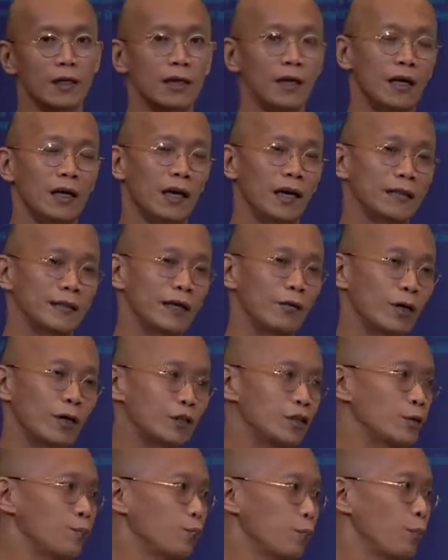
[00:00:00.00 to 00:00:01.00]
and that will actually
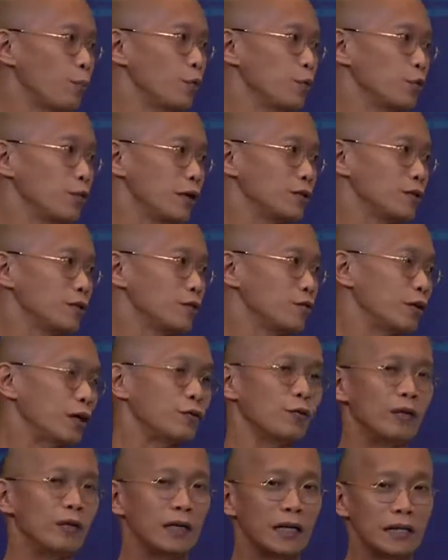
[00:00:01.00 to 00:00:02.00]
prompt you to actually try to
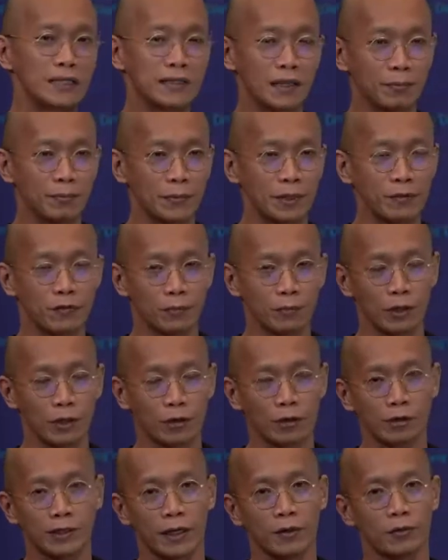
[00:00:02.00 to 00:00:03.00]
learn something from the
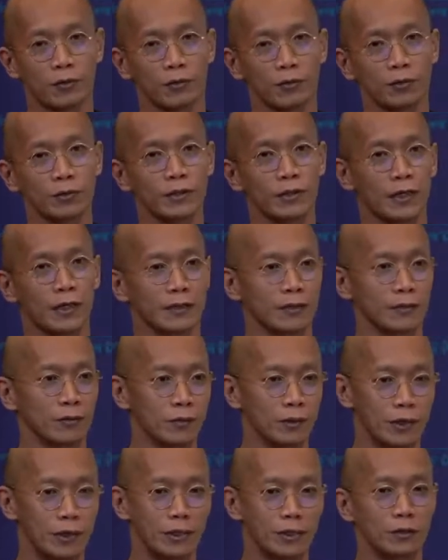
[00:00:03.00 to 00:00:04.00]
online gurus, and
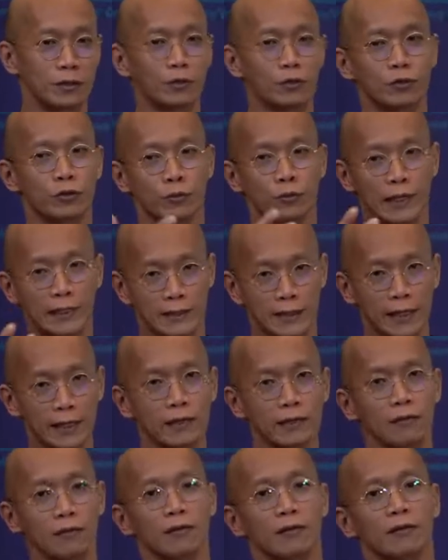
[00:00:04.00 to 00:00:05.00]
it goes through that
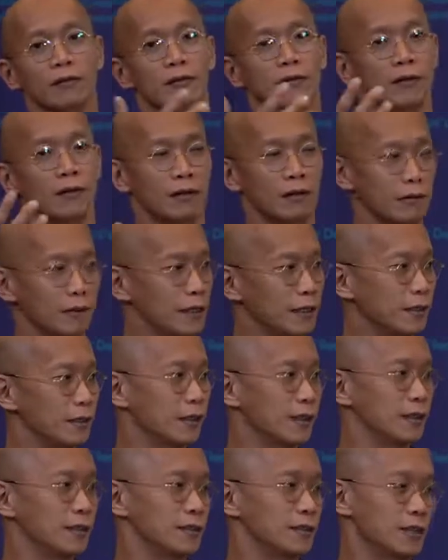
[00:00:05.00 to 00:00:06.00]
cycle, right?
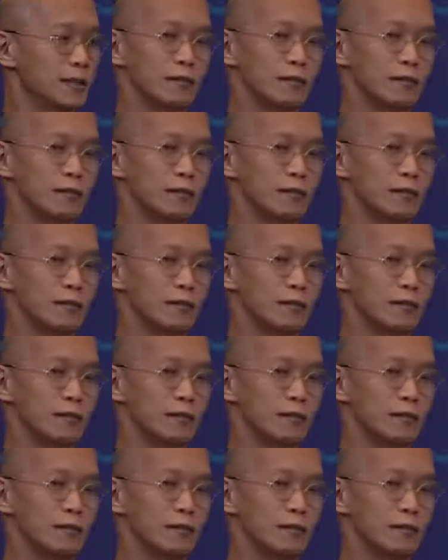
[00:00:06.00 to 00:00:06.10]
And it's